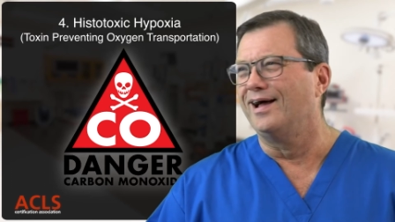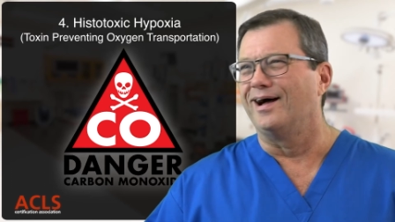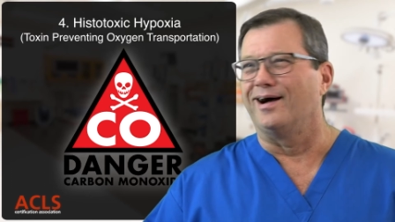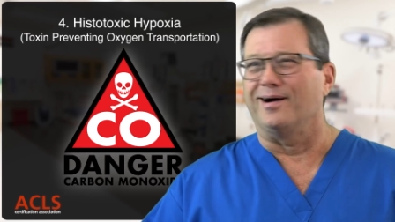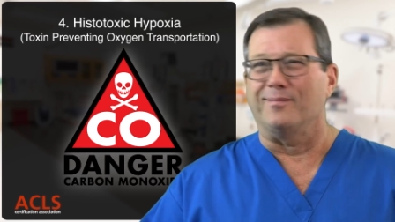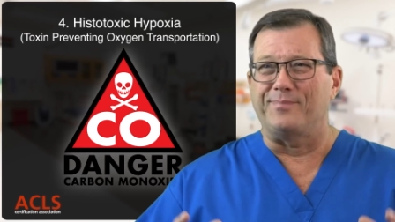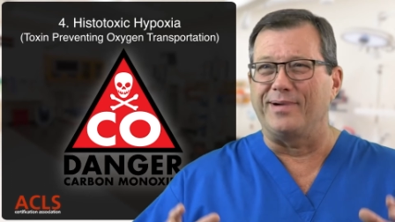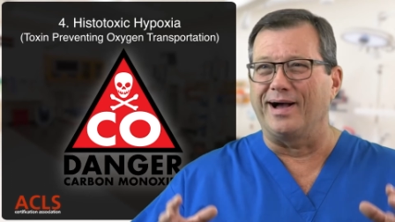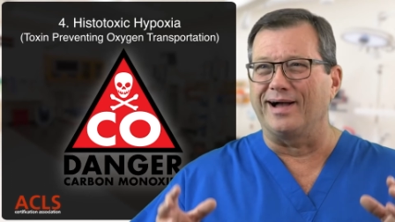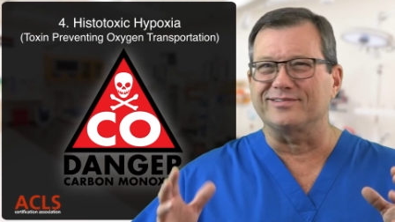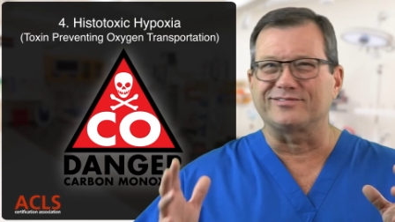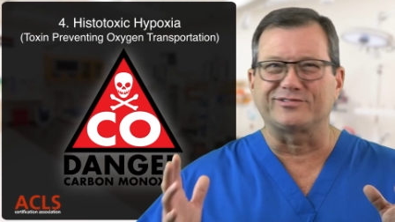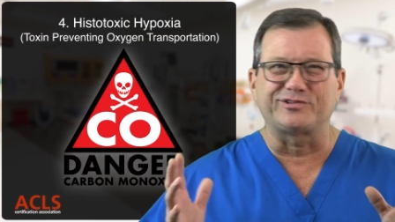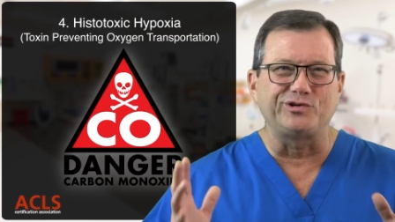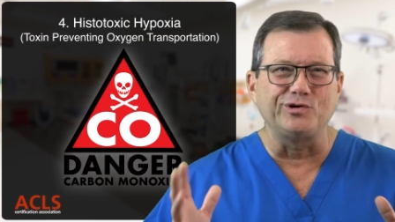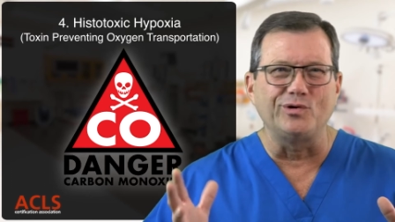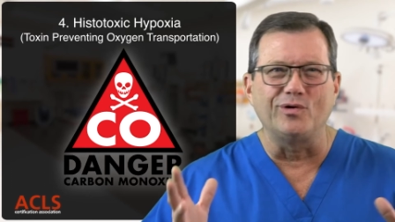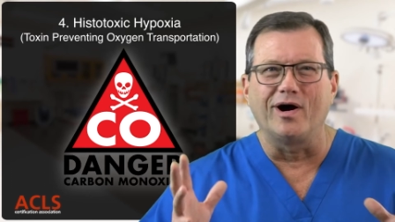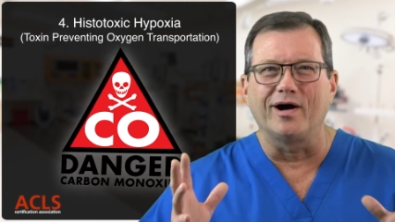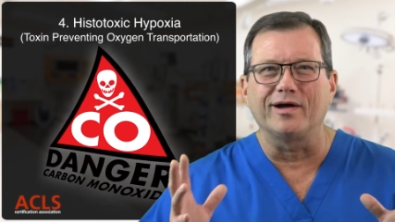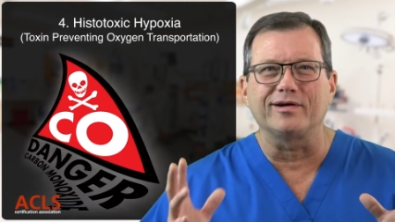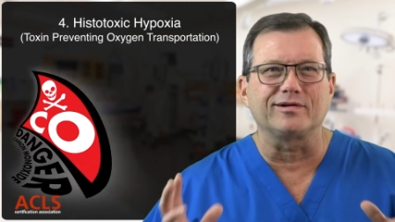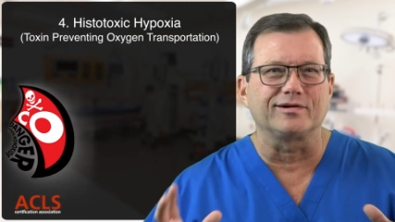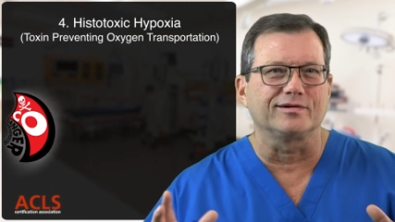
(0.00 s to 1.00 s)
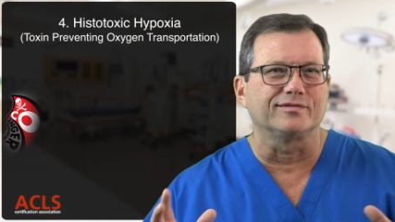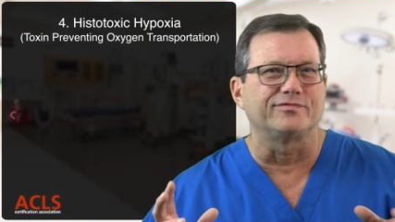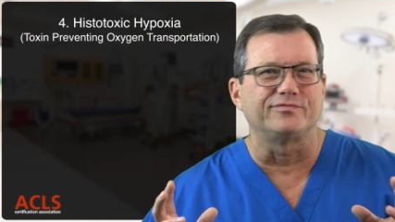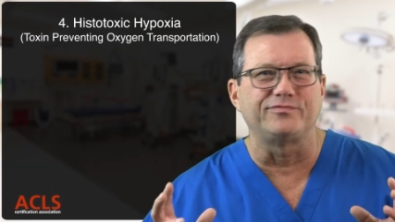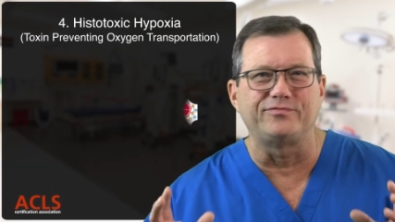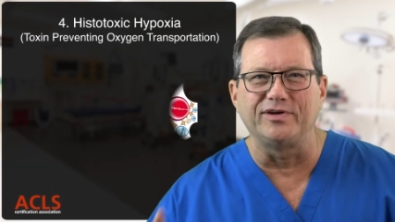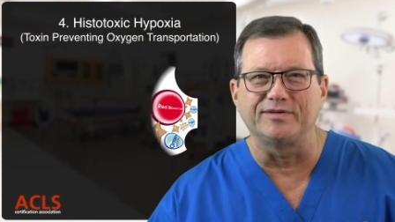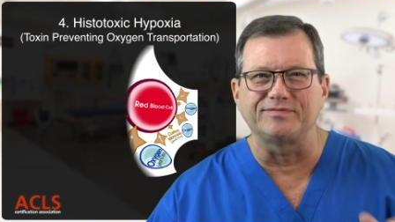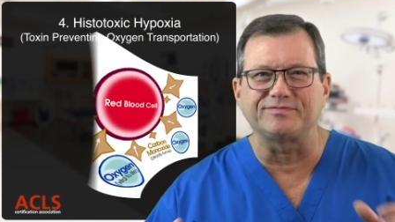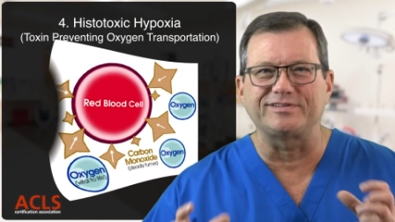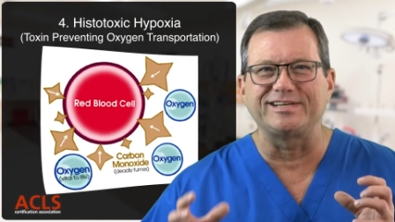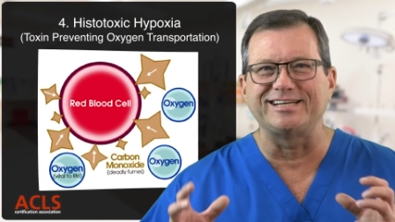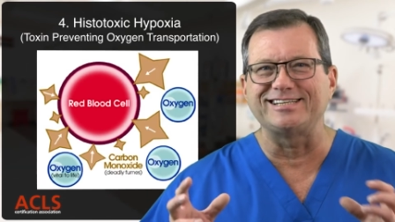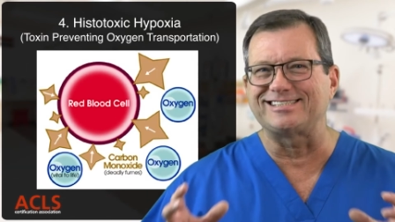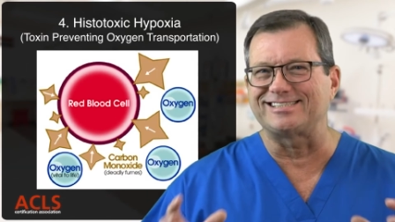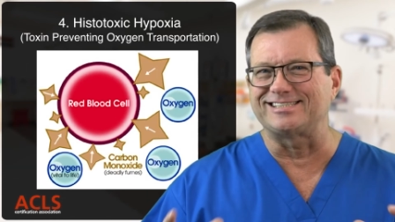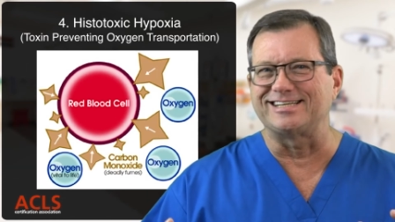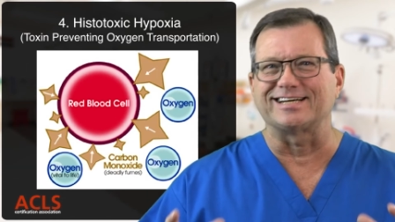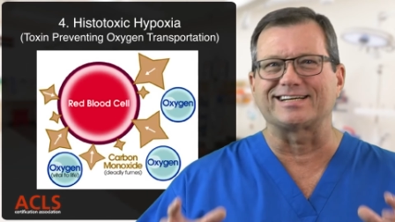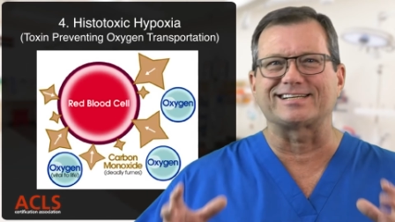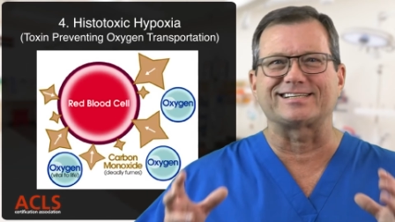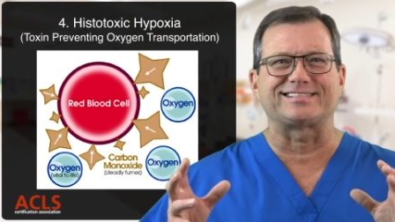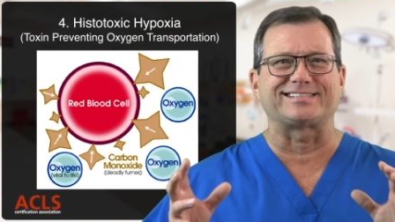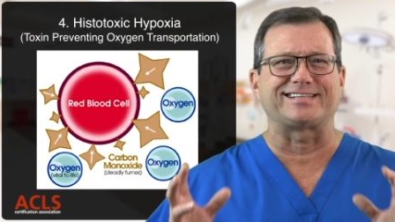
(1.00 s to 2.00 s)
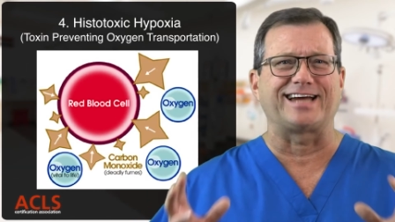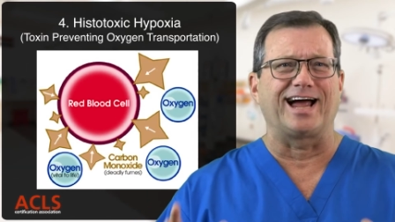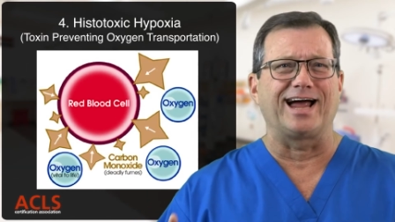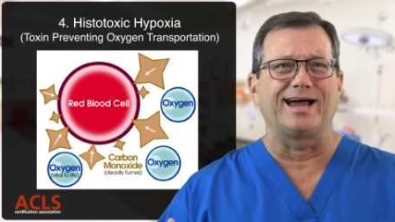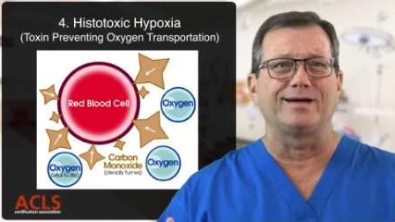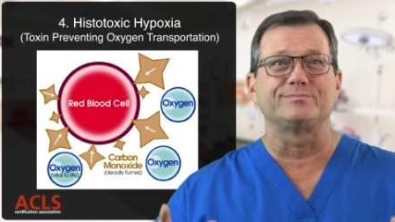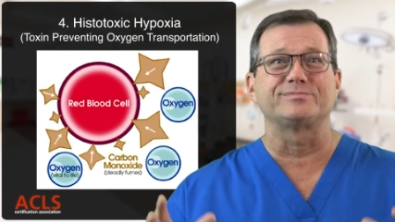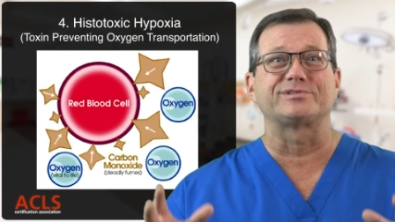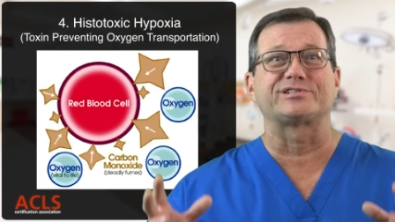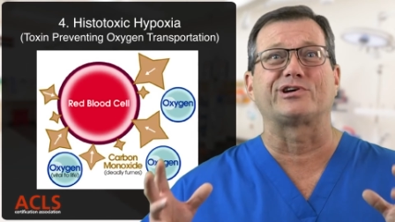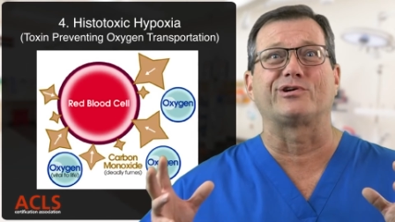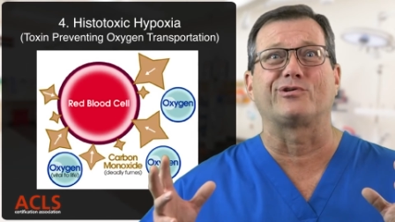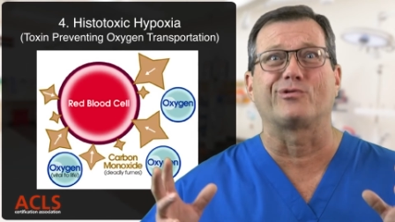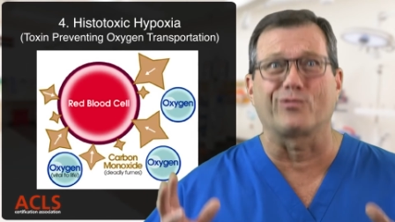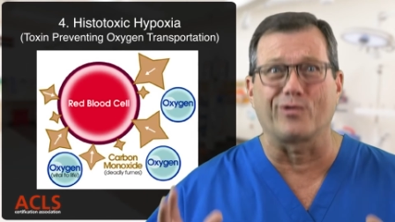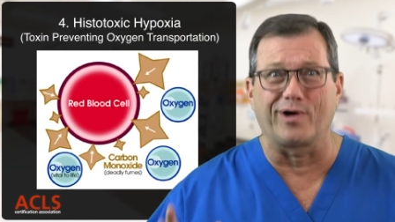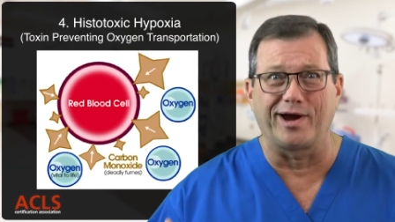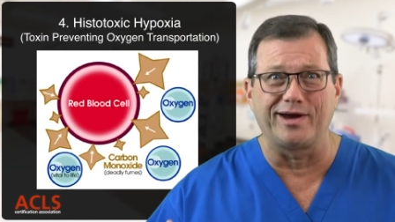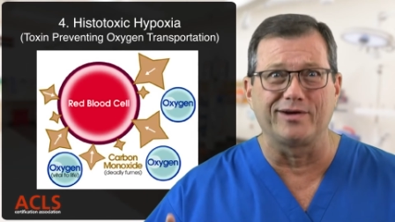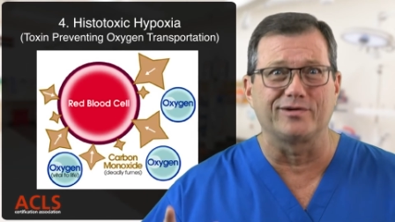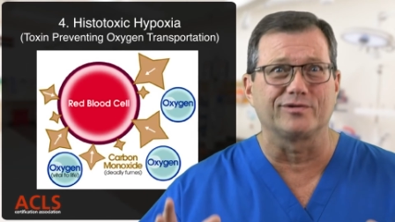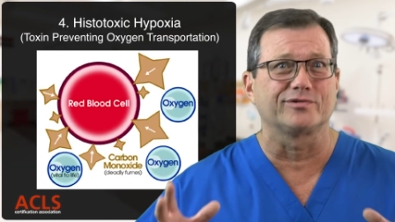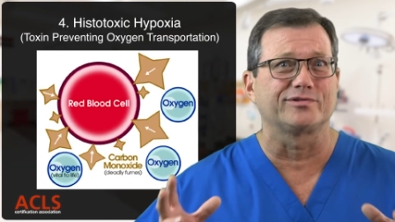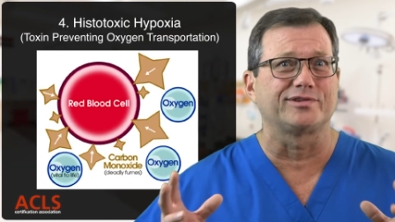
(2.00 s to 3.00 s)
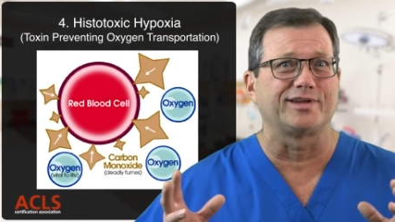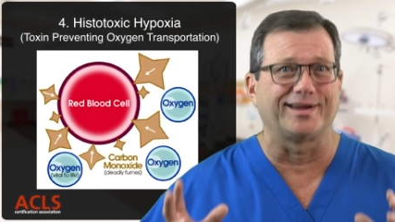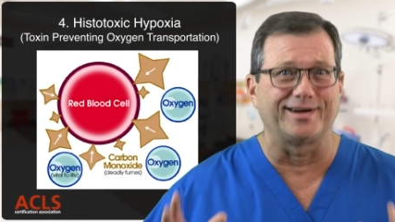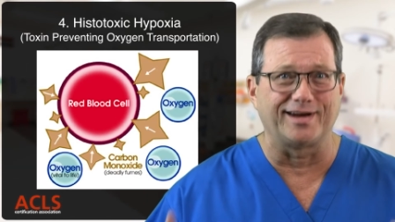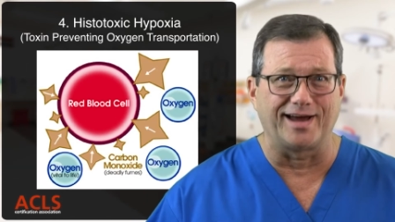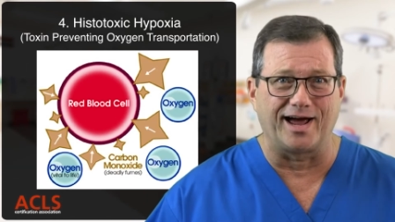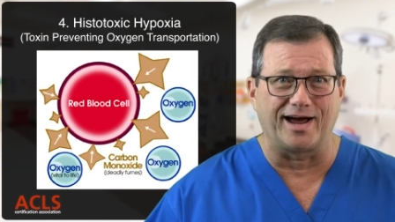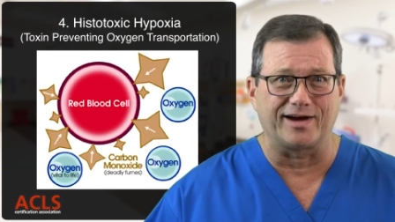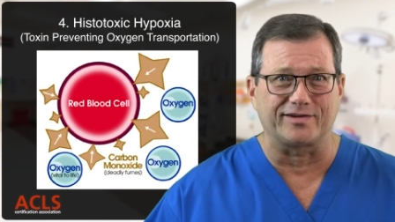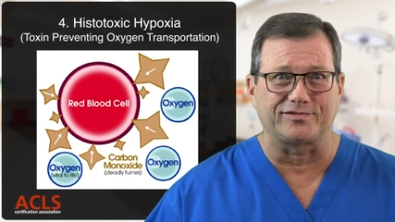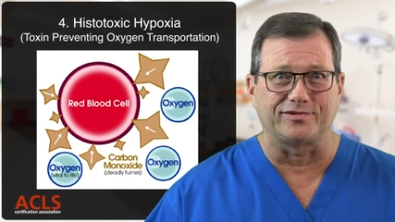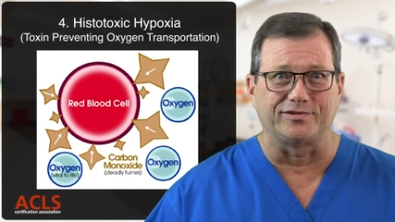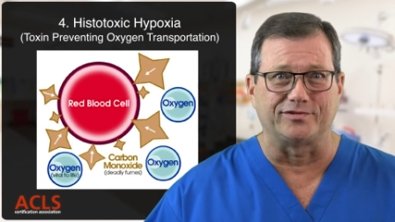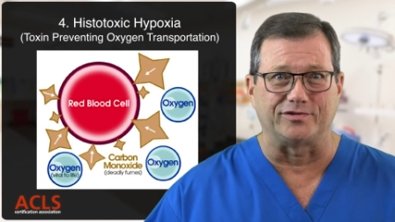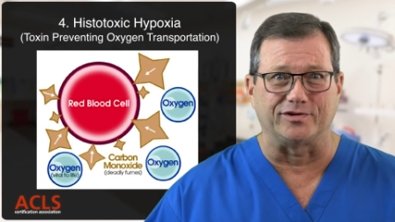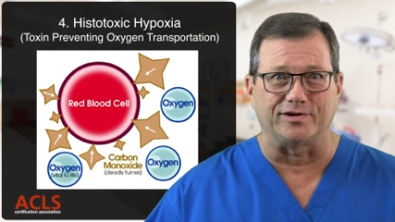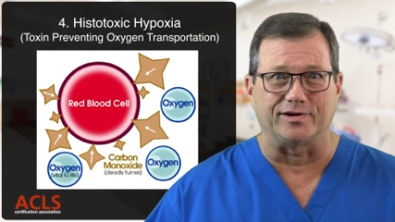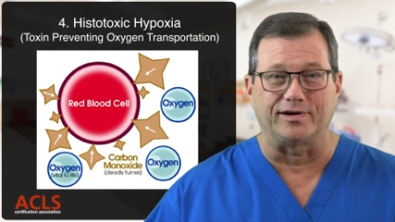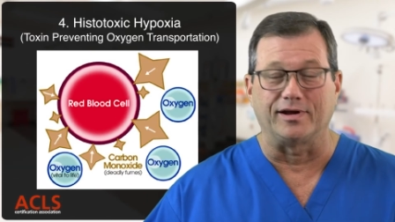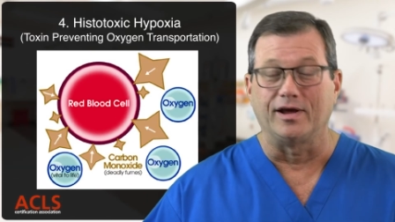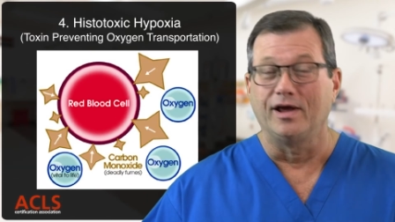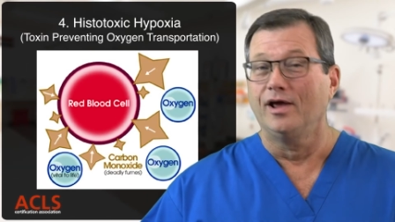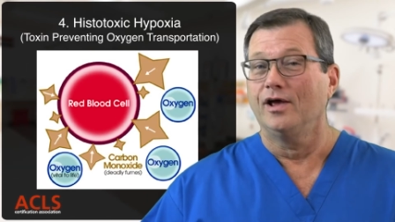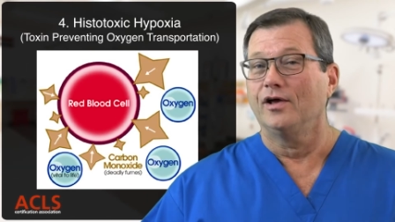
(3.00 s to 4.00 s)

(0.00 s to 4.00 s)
about two hundred fifty-six times greater than oxygen.